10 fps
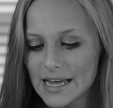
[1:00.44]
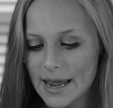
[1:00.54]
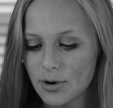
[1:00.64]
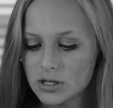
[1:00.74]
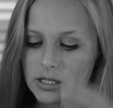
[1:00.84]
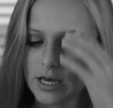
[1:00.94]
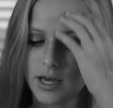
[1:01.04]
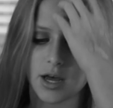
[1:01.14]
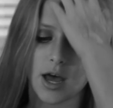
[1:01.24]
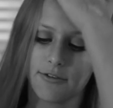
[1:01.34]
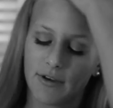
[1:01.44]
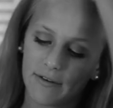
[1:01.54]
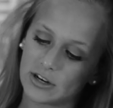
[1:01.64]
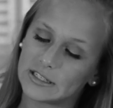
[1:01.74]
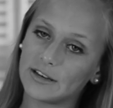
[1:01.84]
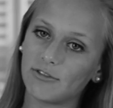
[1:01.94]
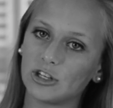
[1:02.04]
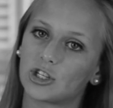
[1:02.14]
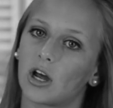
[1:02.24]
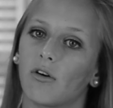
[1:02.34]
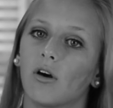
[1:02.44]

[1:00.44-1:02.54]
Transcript: Tamer said, favorite TV show?